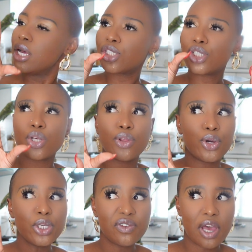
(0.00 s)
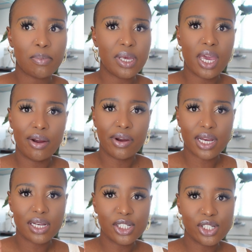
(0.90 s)
So those VIP
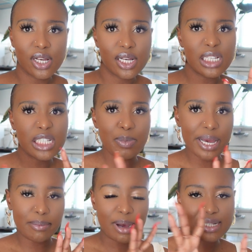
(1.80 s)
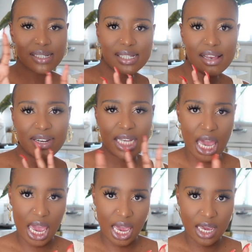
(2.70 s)
areas, you spend about
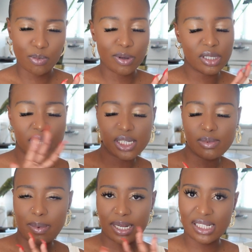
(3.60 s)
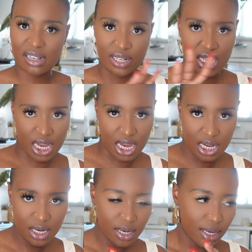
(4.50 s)
7K. Your bill needs to be about
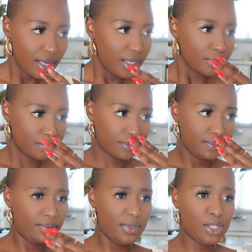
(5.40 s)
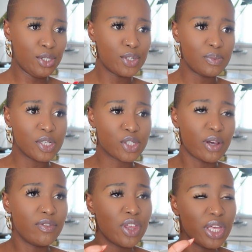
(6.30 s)
7K. Excuse me. So
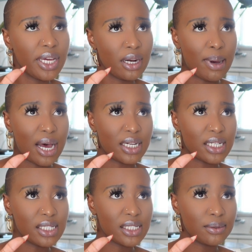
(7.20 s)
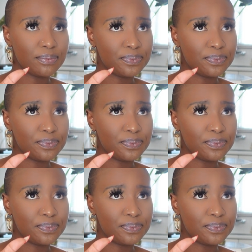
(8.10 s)
if you're thinking about it,